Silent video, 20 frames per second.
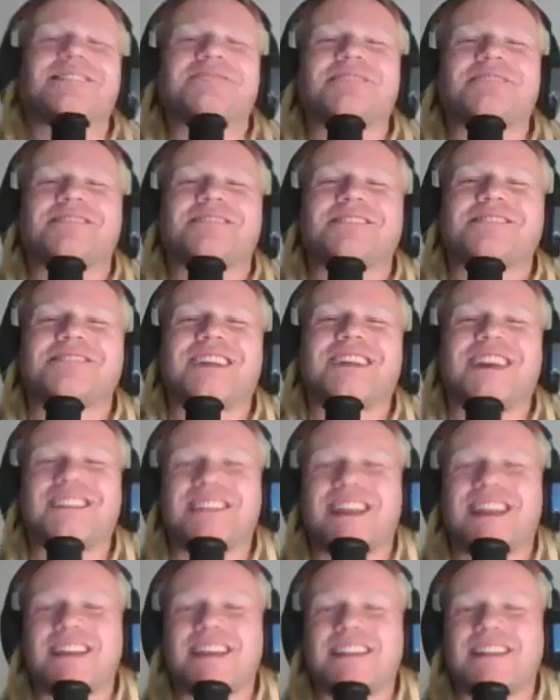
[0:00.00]
about your
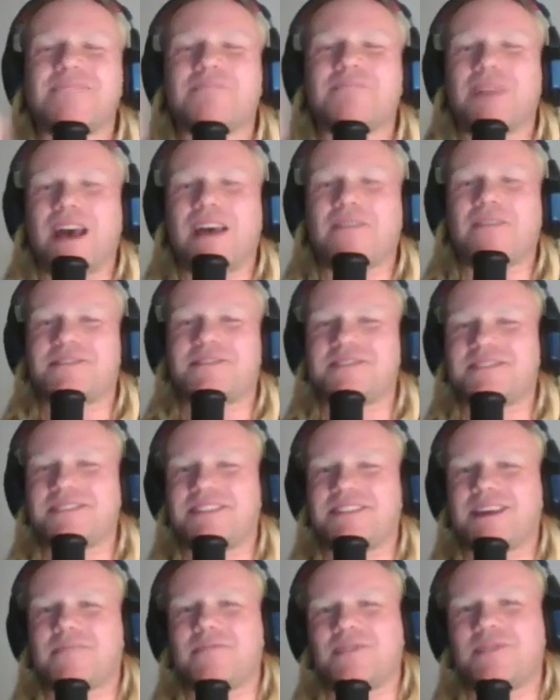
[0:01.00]
unlikely path to the
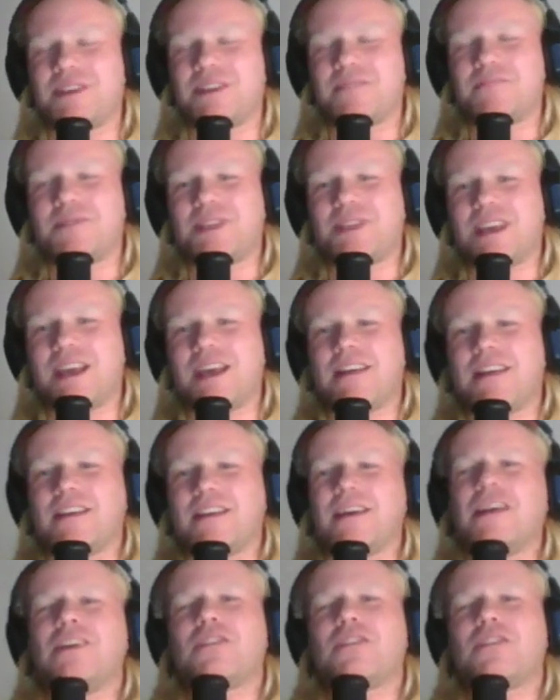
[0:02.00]
WNBA.